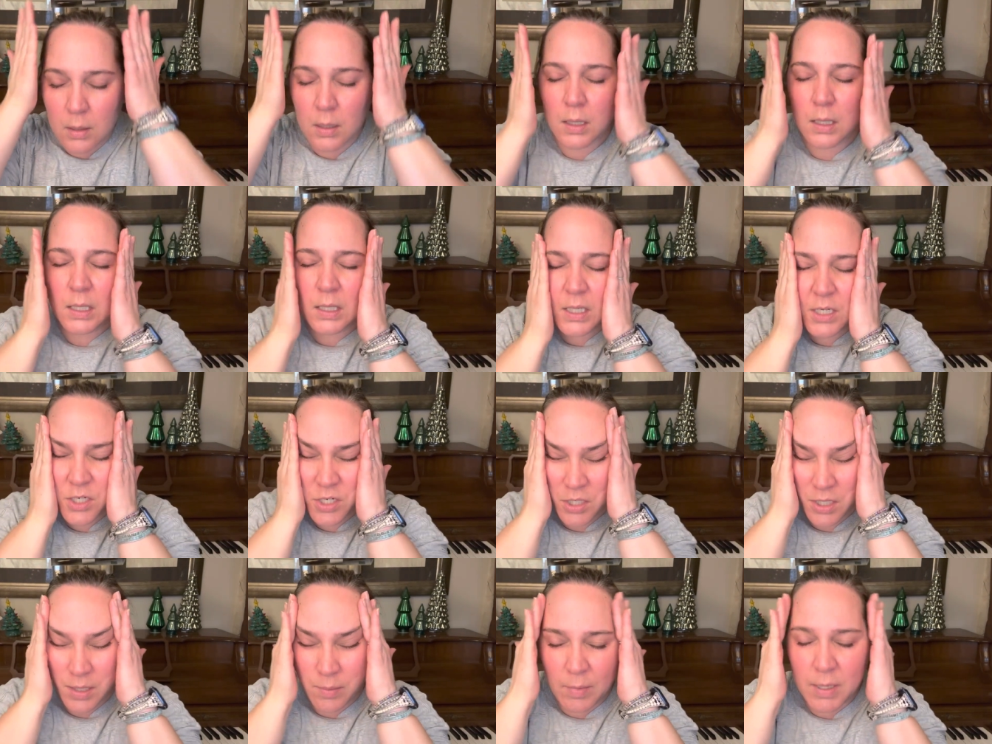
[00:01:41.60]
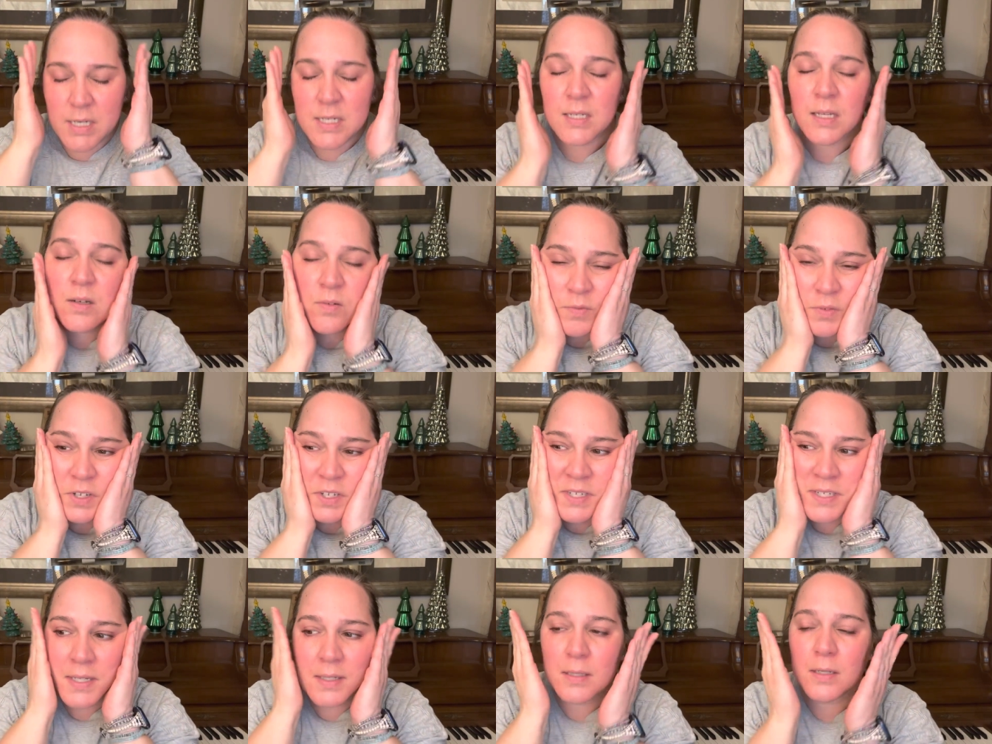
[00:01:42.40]
initially my skin
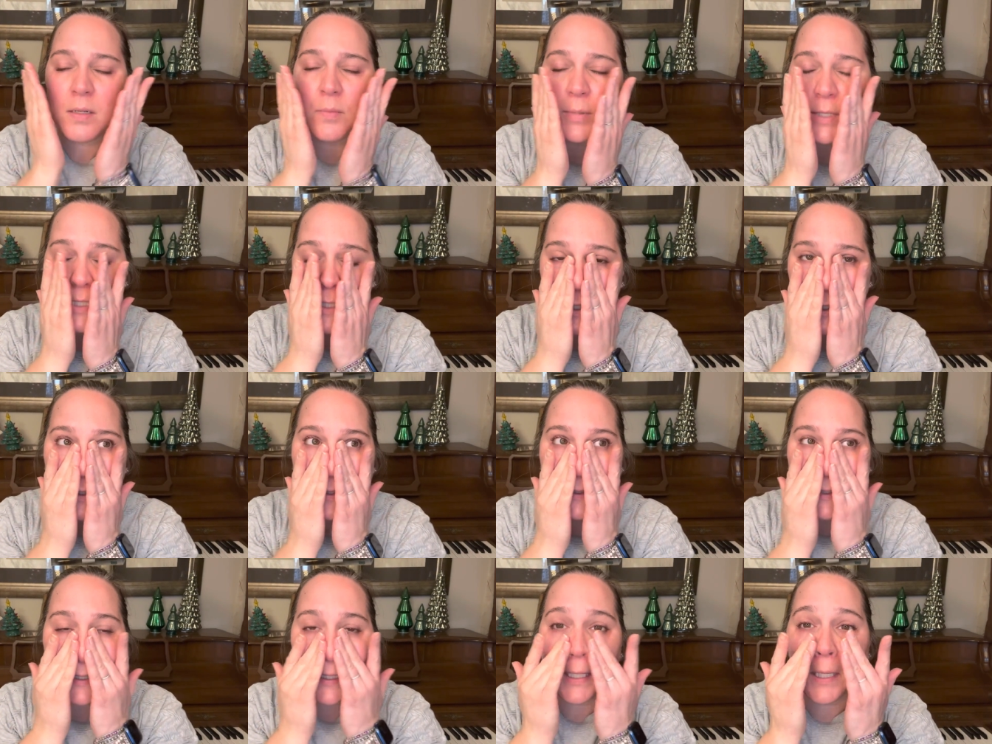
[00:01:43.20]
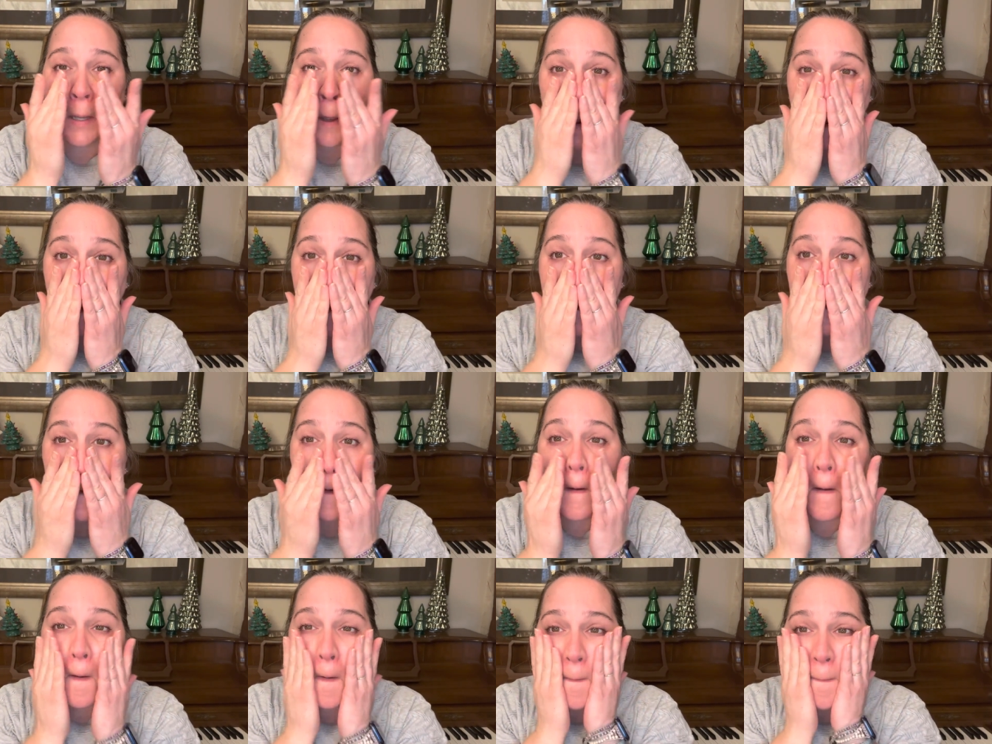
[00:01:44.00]
feels a little bit tacky,
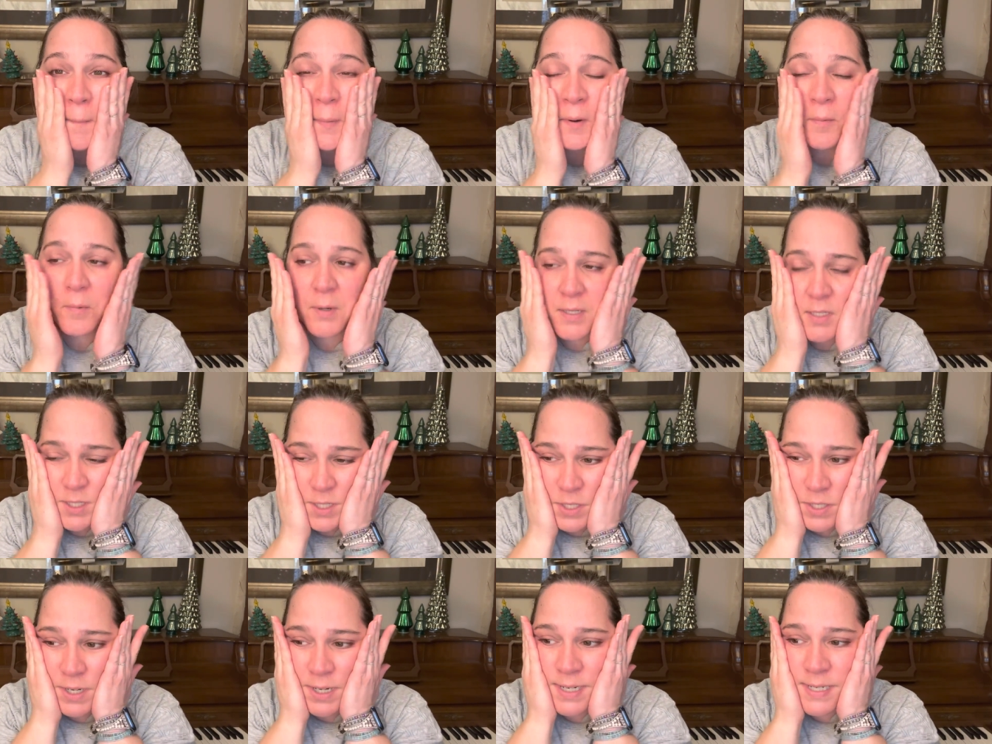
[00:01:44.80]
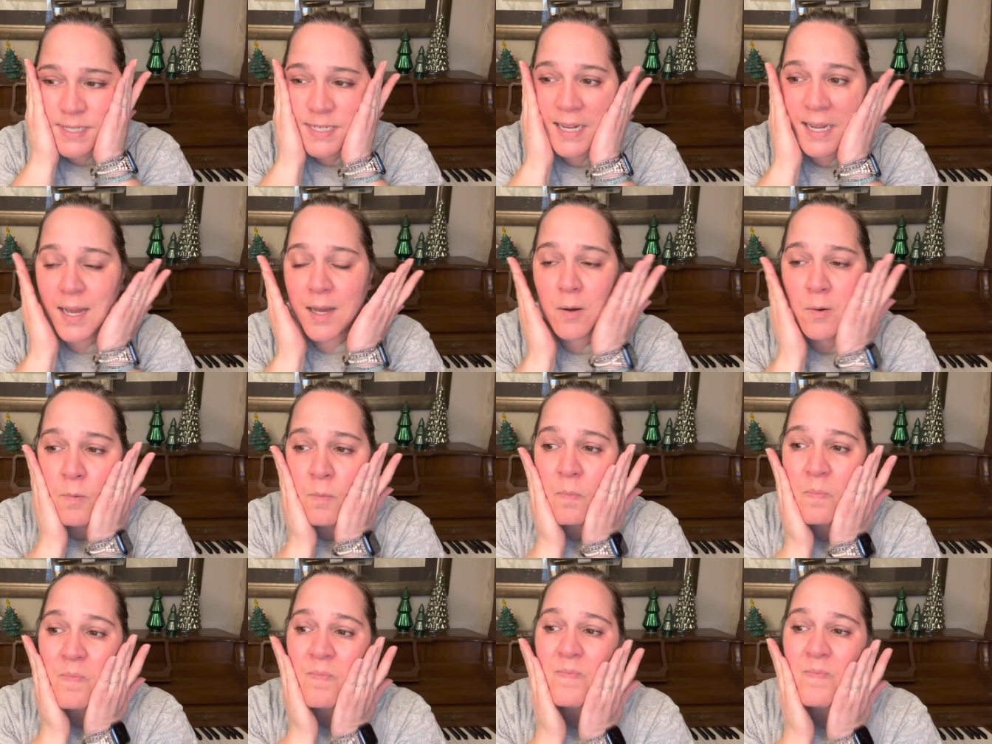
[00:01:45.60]
but once it dries down,